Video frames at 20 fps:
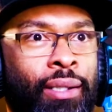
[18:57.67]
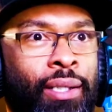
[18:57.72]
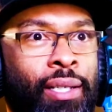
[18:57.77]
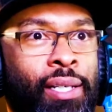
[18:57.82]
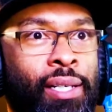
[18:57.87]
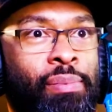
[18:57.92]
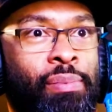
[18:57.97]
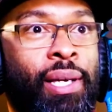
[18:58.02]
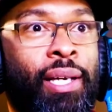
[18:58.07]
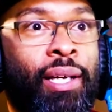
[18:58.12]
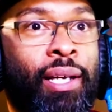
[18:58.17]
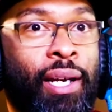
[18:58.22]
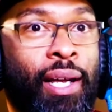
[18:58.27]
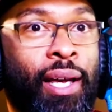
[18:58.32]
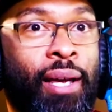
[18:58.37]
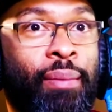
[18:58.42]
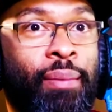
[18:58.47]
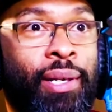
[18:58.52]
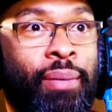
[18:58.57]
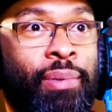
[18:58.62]
This man
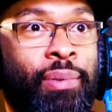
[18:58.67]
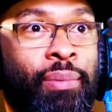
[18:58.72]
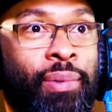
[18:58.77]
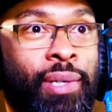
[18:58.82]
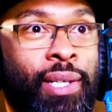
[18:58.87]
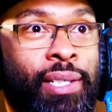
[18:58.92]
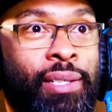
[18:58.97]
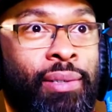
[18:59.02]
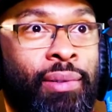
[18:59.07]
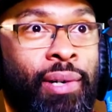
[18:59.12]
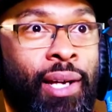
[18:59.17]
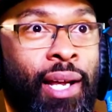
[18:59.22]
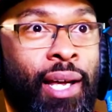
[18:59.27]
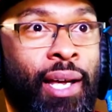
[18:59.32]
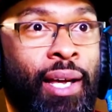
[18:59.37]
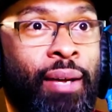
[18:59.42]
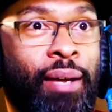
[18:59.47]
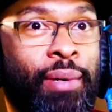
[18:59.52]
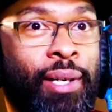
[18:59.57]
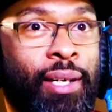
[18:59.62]
climbing up the window. He's gonna
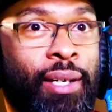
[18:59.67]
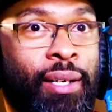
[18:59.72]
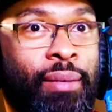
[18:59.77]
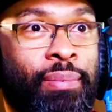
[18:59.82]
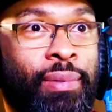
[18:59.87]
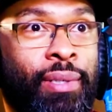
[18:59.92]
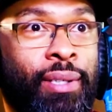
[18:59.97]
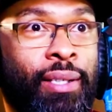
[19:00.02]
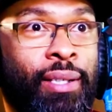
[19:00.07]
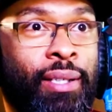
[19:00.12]
climb up